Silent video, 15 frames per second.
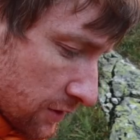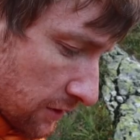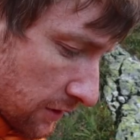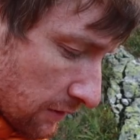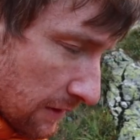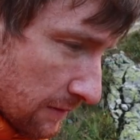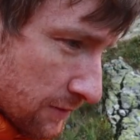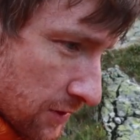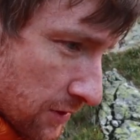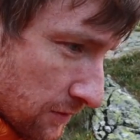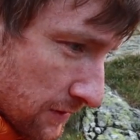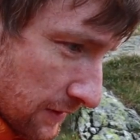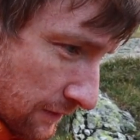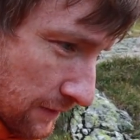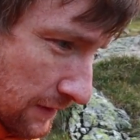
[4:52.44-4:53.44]
show you what I'm
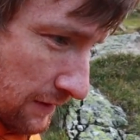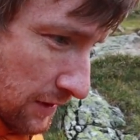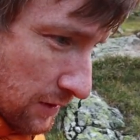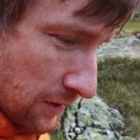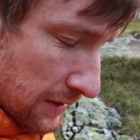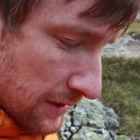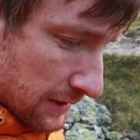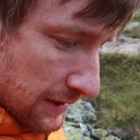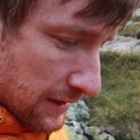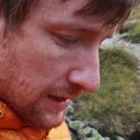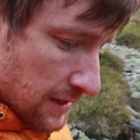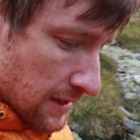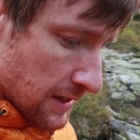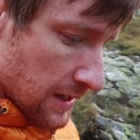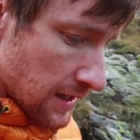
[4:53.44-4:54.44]
shooting very quickly.
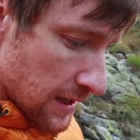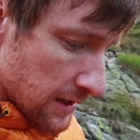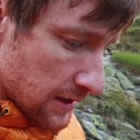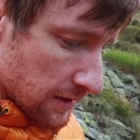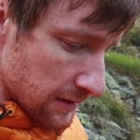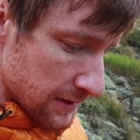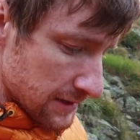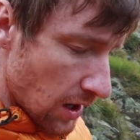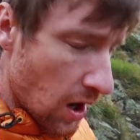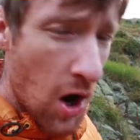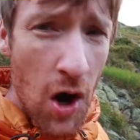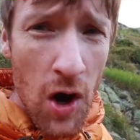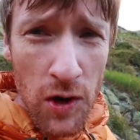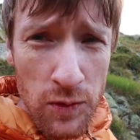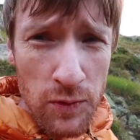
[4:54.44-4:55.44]
You know, it's
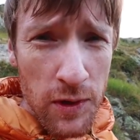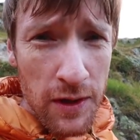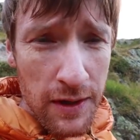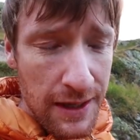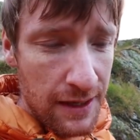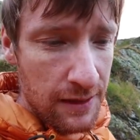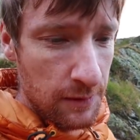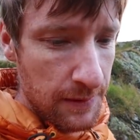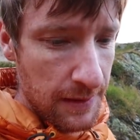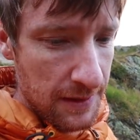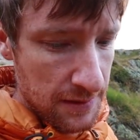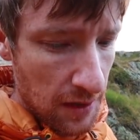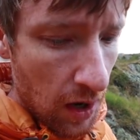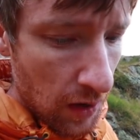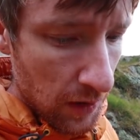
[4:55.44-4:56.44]
hard work getting up here.
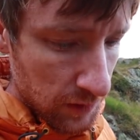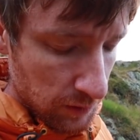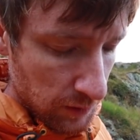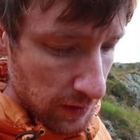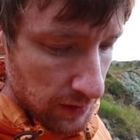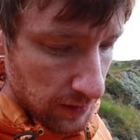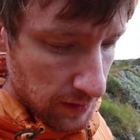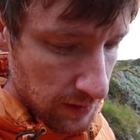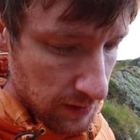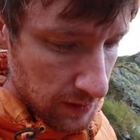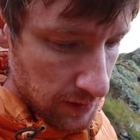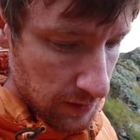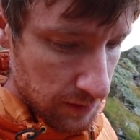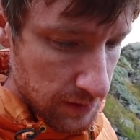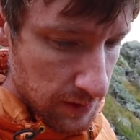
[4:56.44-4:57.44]
It's hard work.
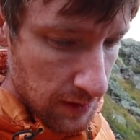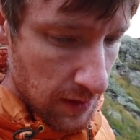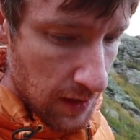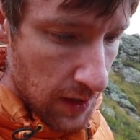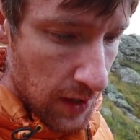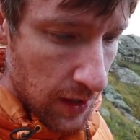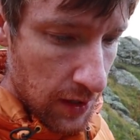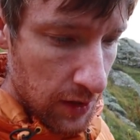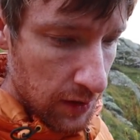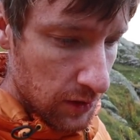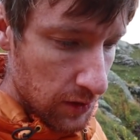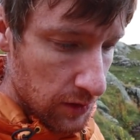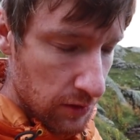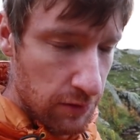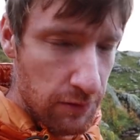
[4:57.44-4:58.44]
You know, it was a
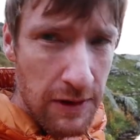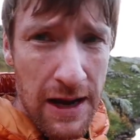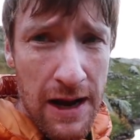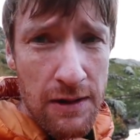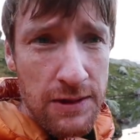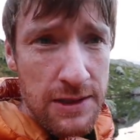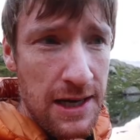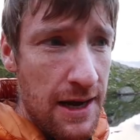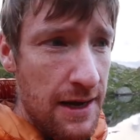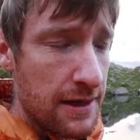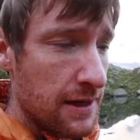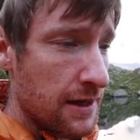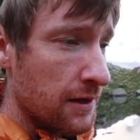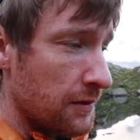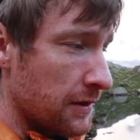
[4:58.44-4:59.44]
good 3 hours
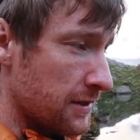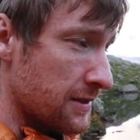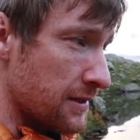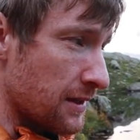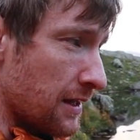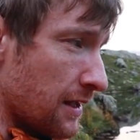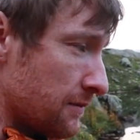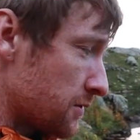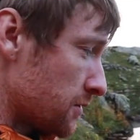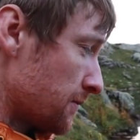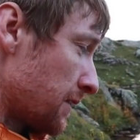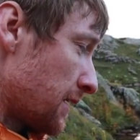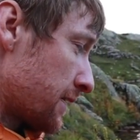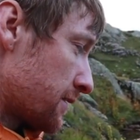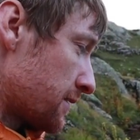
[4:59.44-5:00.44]
hiking. We had to climb
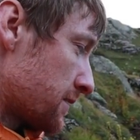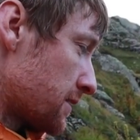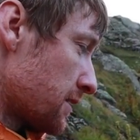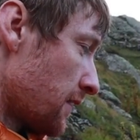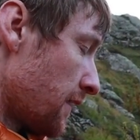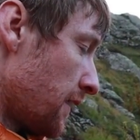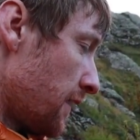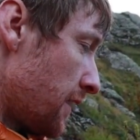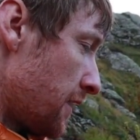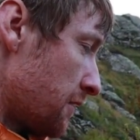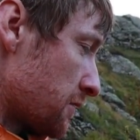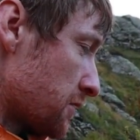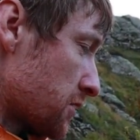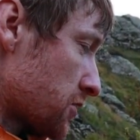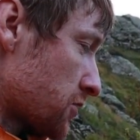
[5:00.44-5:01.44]
some ladders
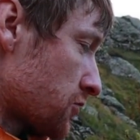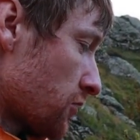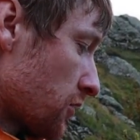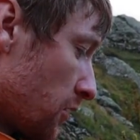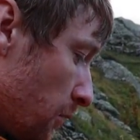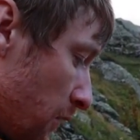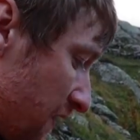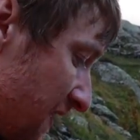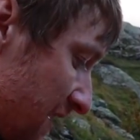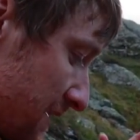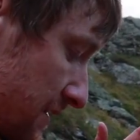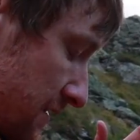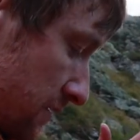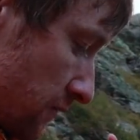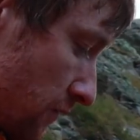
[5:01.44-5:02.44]
It was a struggle, but
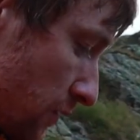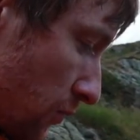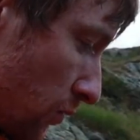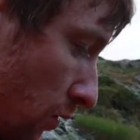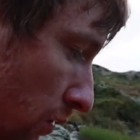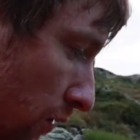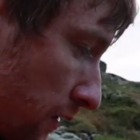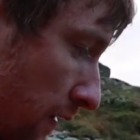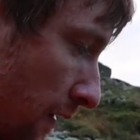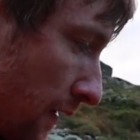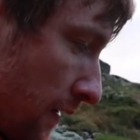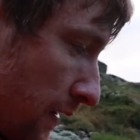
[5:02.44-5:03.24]
this is the reward.